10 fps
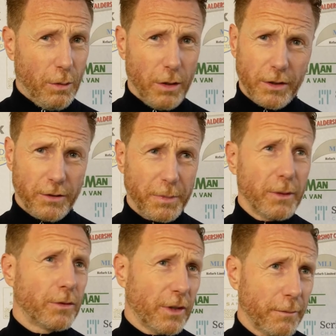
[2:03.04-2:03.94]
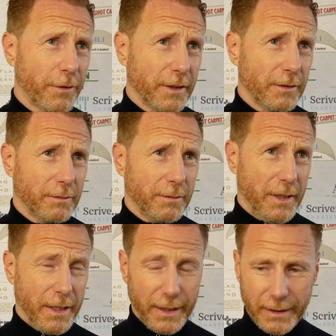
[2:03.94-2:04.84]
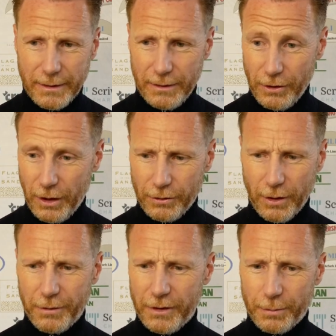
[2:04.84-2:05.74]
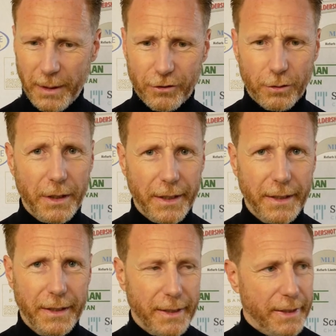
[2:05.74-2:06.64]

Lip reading: We're looking to build something here. So, you know, something special here.